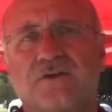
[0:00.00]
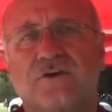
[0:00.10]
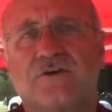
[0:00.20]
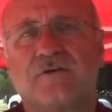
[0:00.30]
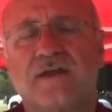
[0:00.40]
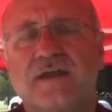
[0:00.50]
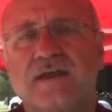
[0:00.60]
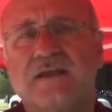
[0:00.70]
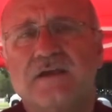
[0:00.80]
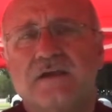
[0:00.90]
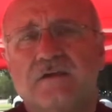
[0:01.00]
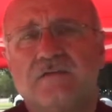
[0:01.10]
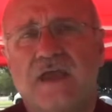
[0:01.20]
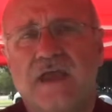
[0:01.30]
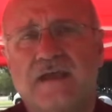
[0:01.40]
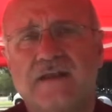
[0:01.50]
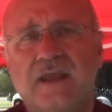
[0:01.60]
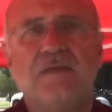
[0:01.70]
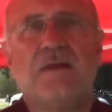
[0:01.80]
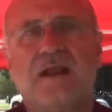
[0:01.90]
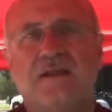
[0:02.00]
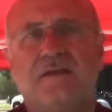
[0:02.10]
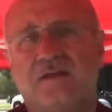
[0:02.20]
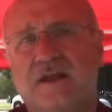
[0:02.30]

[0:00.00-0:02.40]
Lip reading: cookery that anybody can